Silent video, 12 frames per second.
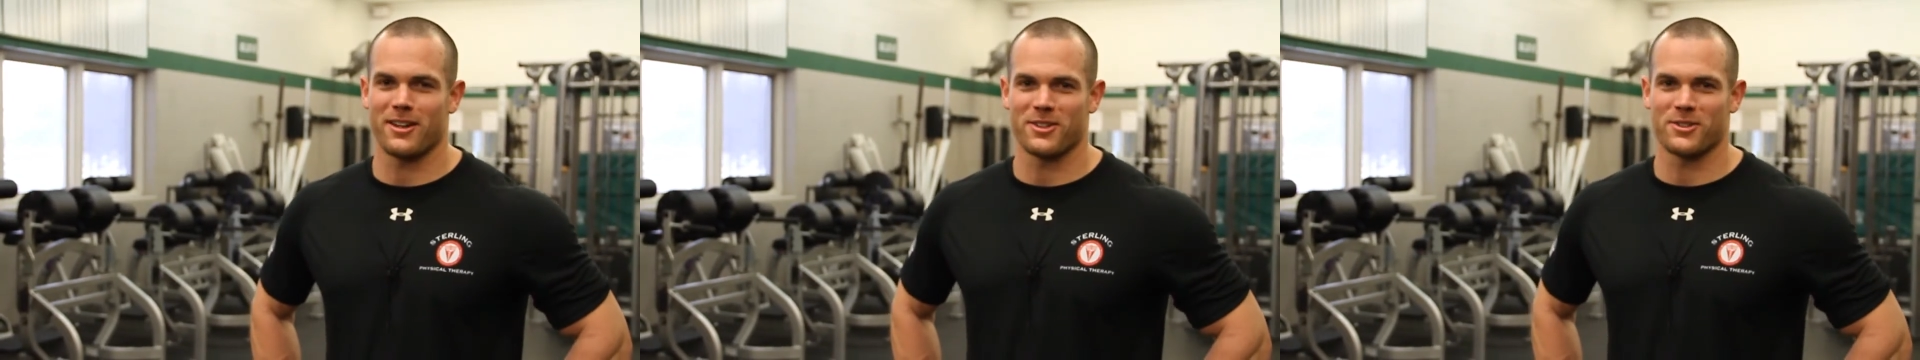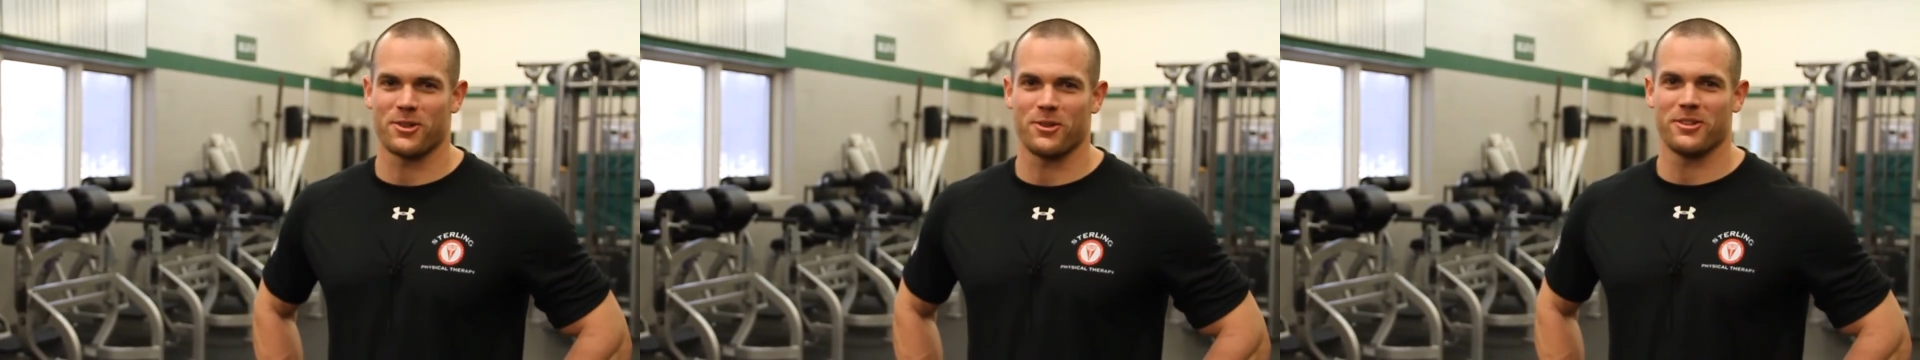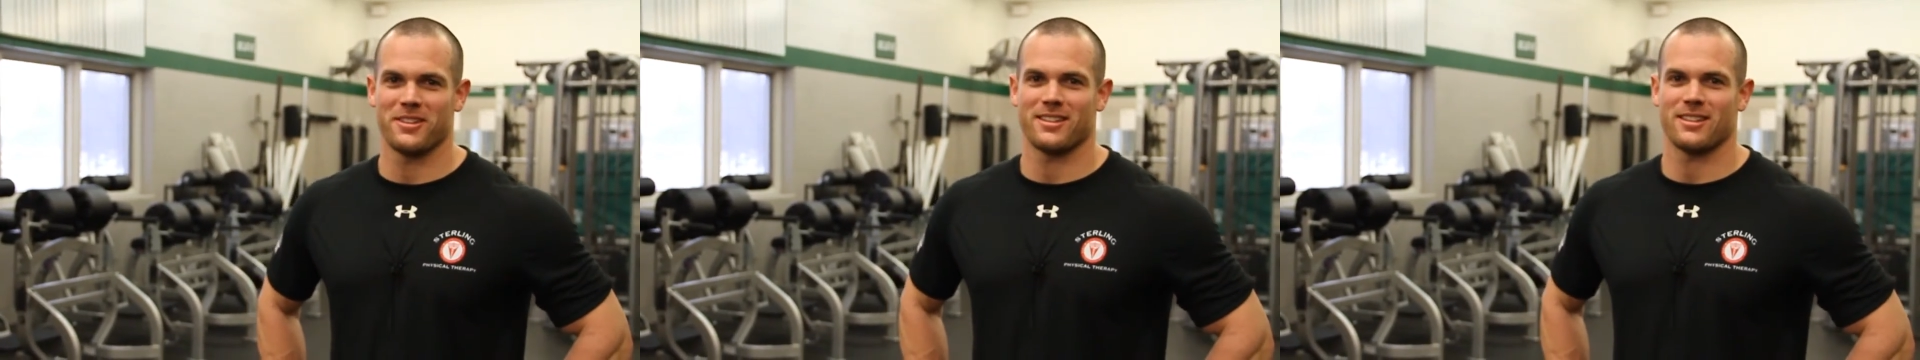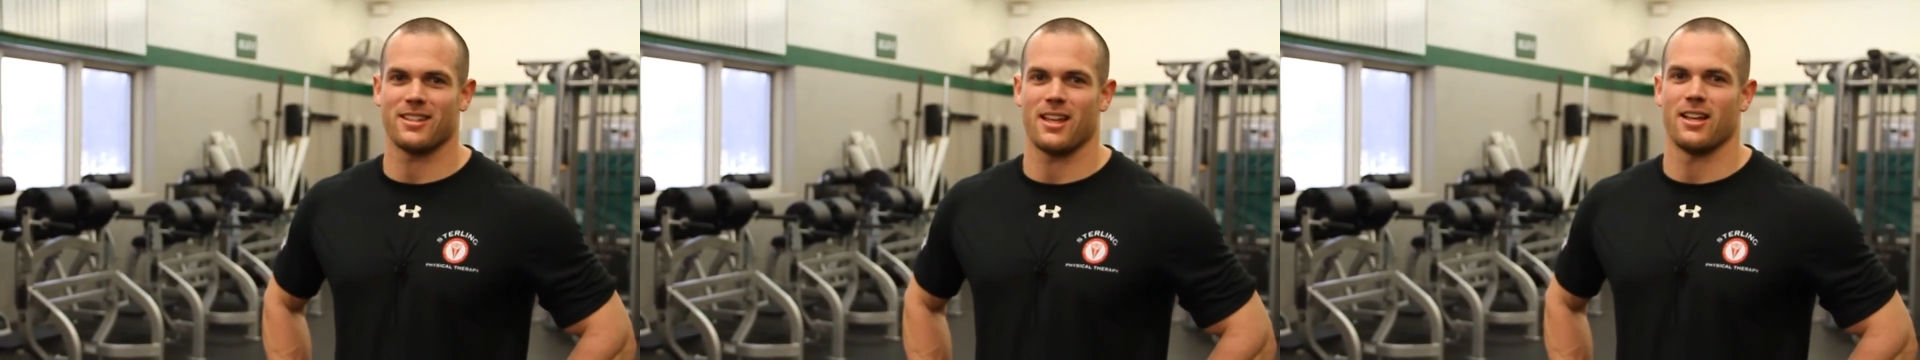years old,
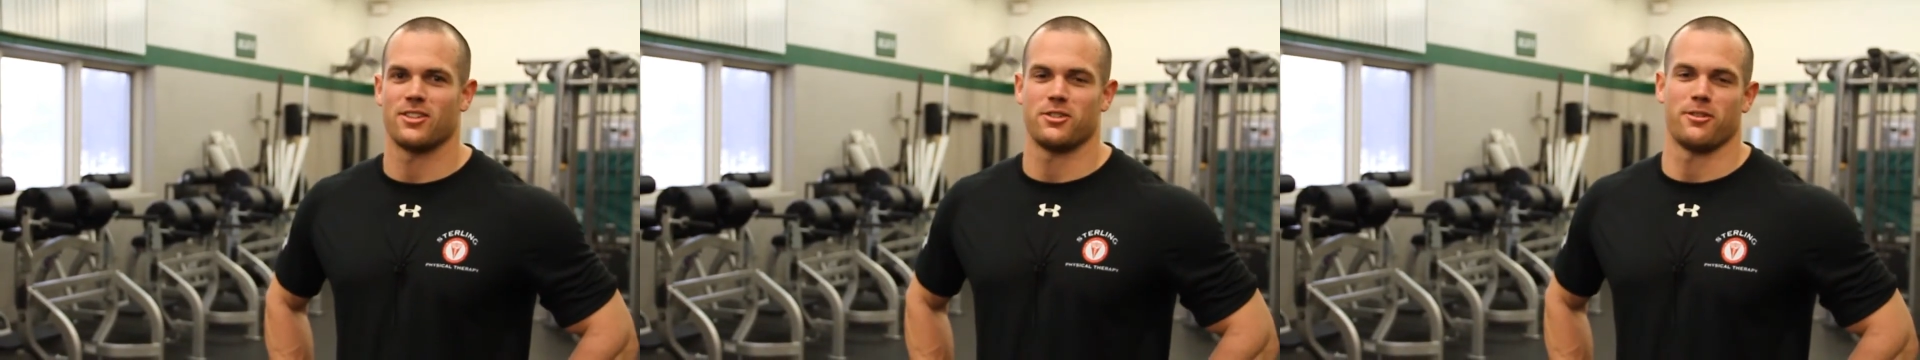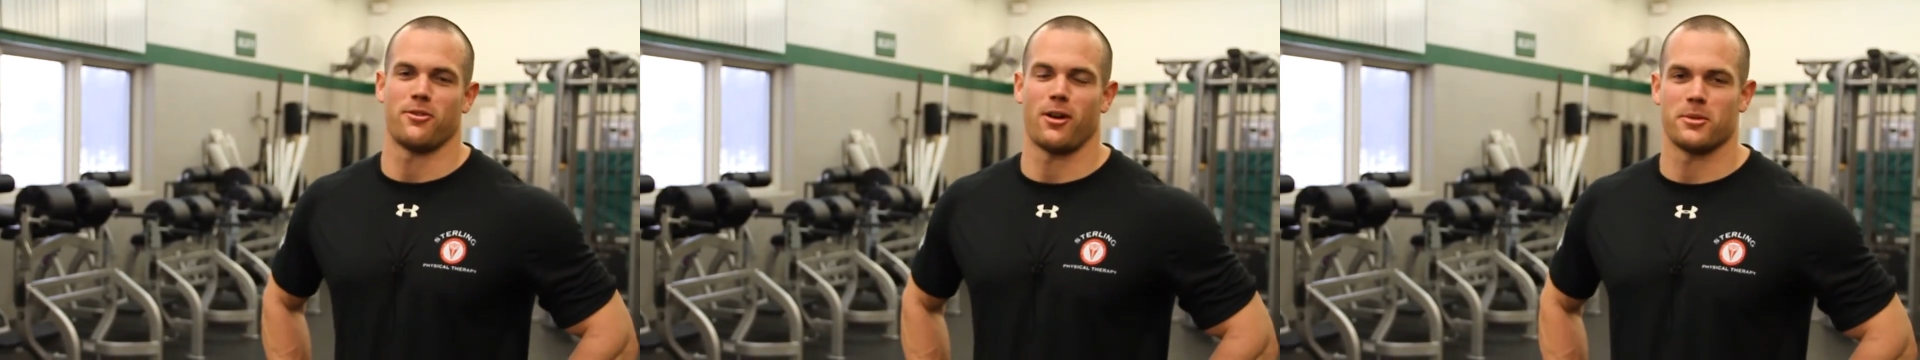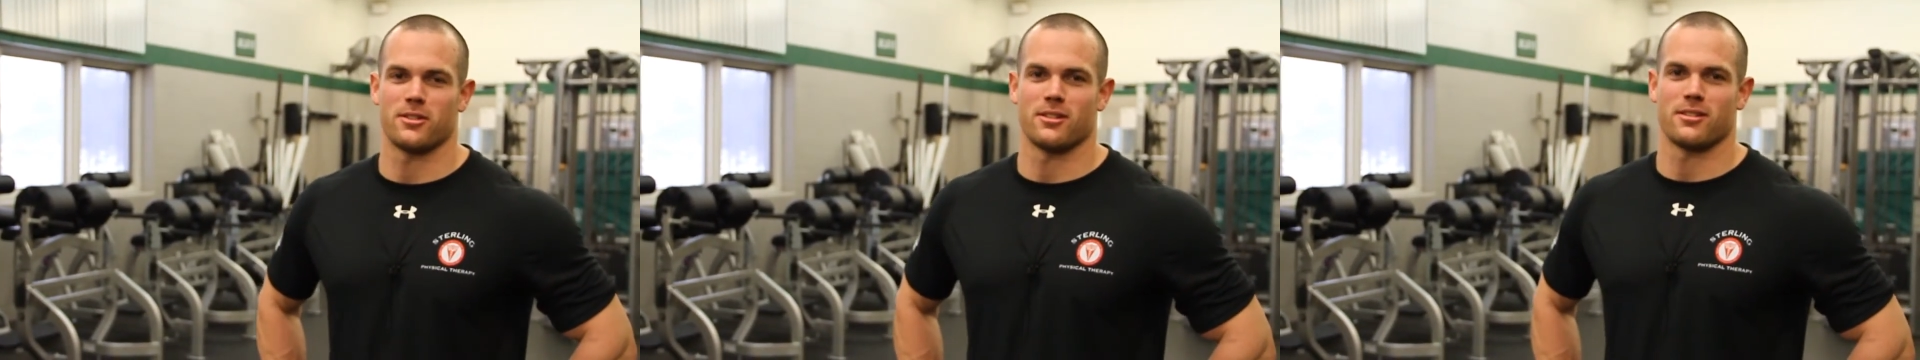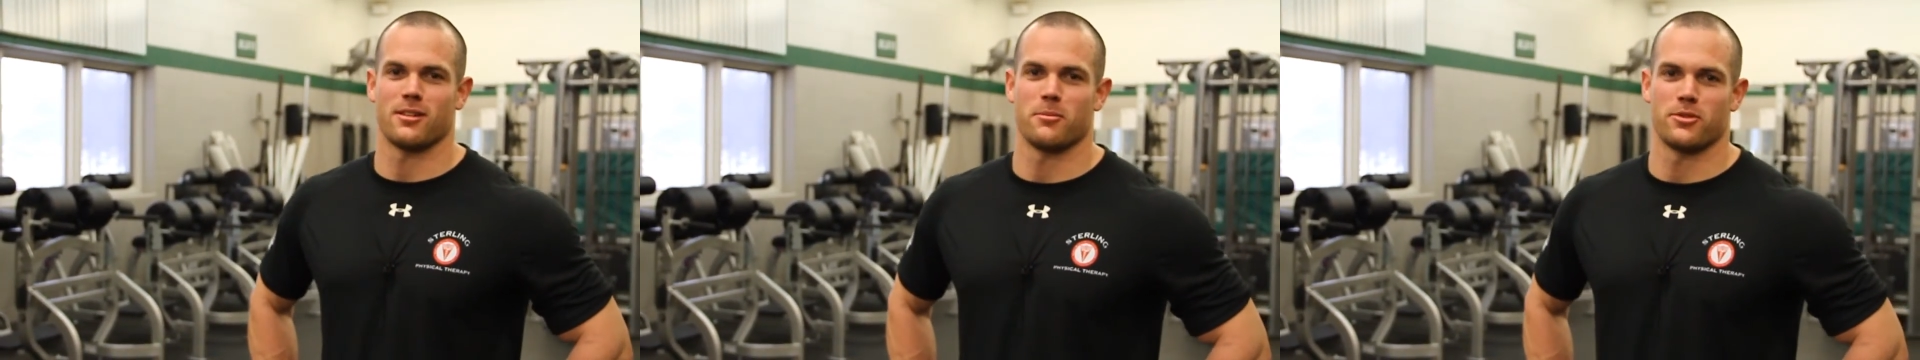and she's a farm
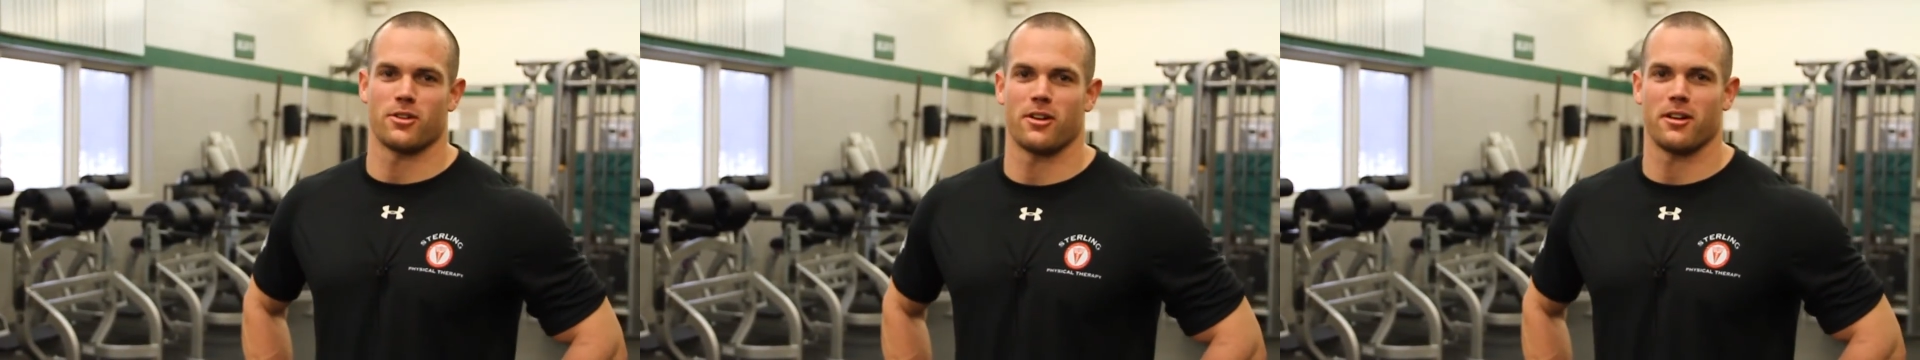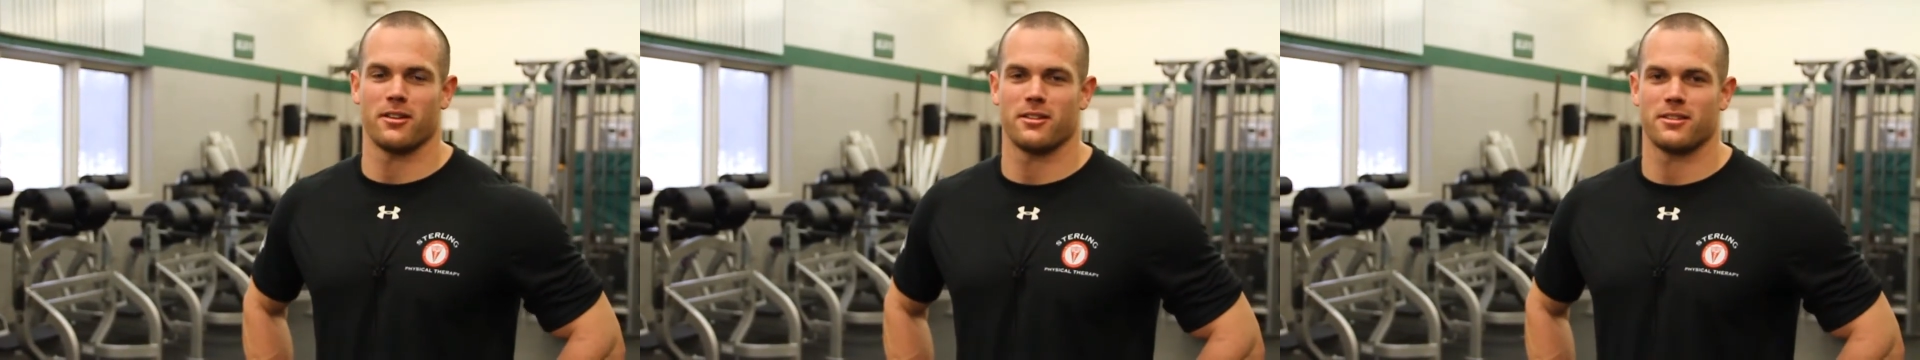assistant in Missouri.